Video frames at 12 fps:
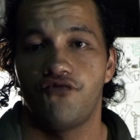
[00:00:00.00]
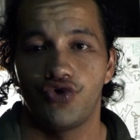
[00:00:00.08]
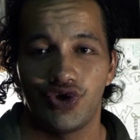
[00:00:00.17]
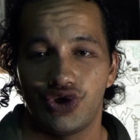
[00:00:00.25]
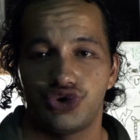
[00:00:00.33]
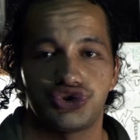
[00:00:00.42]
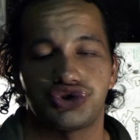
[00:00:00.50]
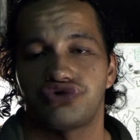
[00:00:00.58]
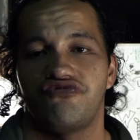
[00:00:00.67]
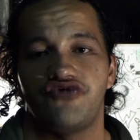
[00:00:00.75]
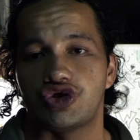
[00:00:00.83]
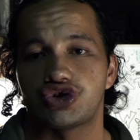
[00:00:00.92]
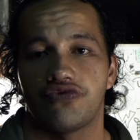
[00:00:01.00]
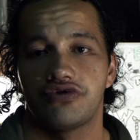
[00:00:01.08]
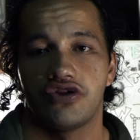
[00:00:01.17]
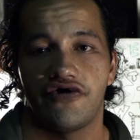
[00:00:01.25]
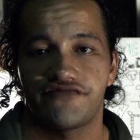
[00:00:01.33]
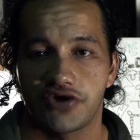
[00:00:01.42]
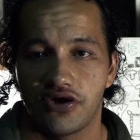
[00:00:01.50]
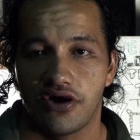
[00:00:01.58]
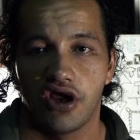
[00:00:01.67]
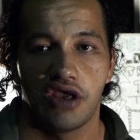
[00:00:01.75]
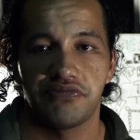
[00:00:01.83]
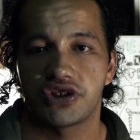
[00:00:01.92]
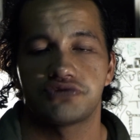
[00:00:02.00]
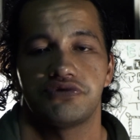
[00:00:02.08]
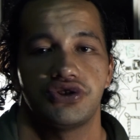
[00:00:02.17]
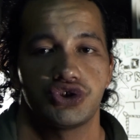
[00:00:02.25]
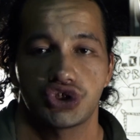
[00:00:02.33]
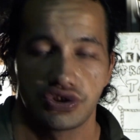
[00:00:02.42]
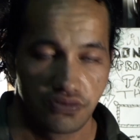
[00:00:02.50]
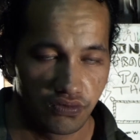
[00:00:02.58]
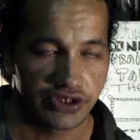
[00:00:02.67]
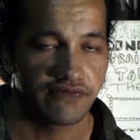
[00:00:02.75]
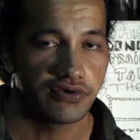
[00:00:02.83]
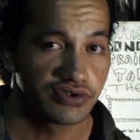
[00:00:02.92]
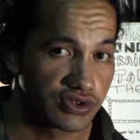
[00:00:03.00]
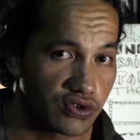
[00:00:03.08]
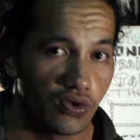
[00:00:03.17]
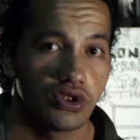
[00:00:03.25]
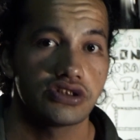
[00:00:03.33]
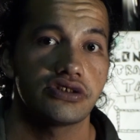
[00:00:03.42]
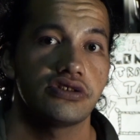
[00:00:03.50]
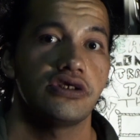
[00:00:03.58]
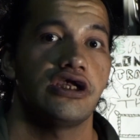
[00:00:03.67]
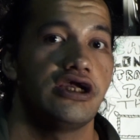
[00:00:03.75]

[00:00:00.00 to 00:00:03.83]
voyage, adventure of a lifetime, expedition, whatever you want to call it,